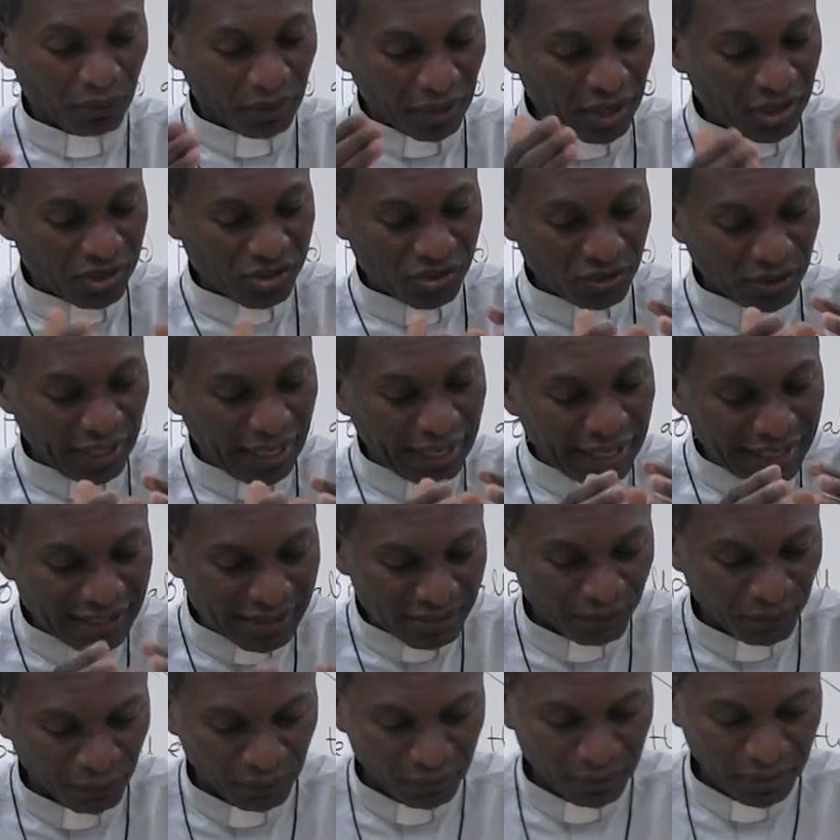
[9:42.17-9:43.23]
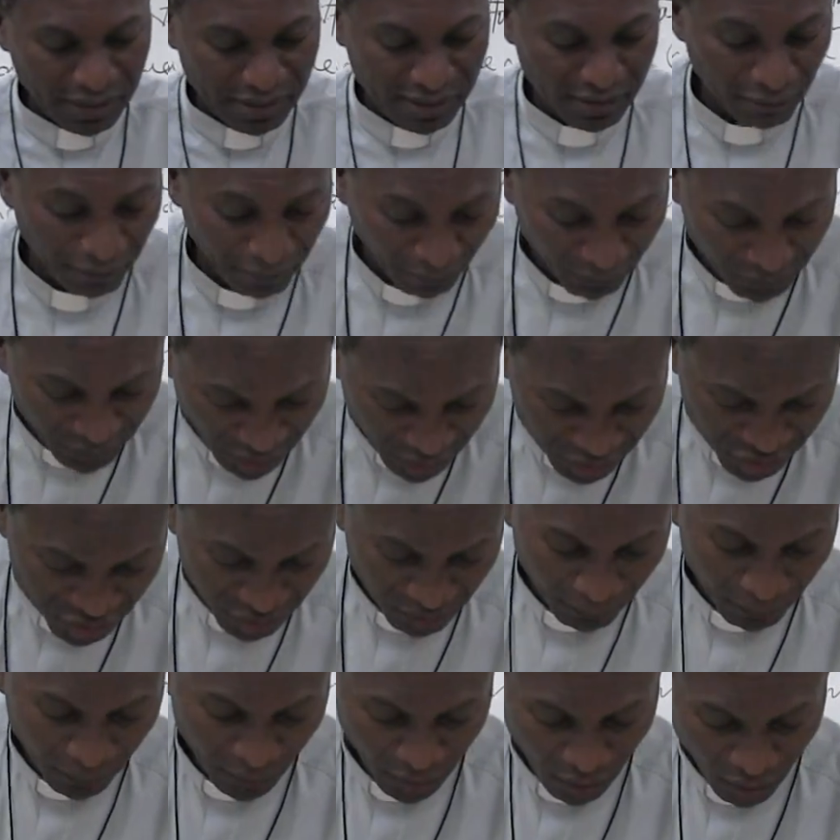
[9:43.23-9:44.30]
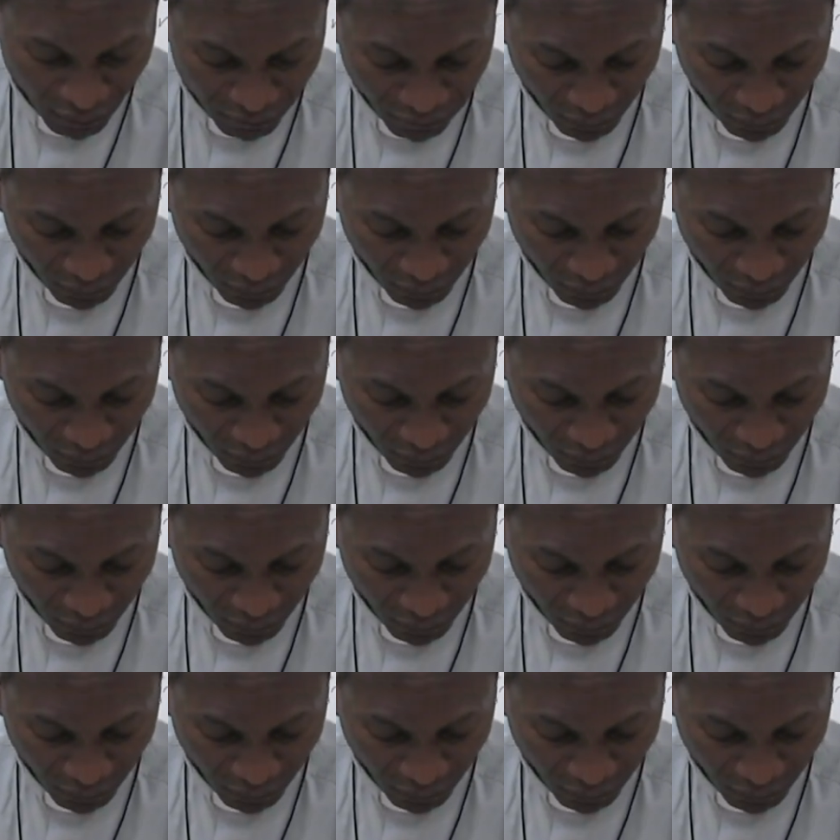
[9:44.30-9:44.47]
creation is the foundation